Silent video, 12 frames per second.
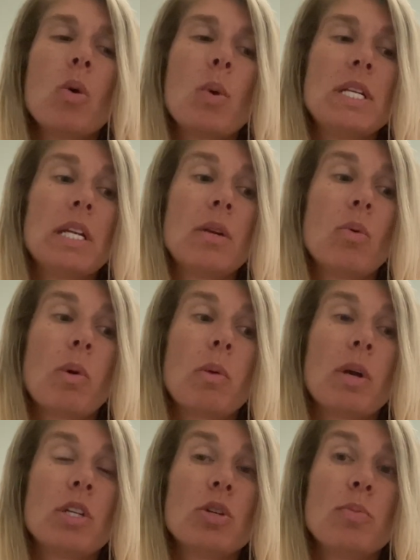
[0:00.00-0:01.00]
We did it when we
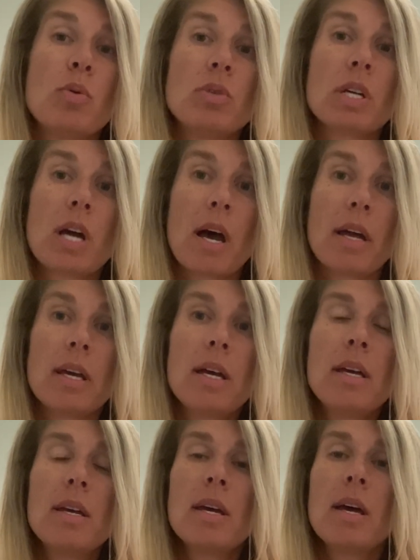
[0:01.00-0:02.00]
went to Punta Cana,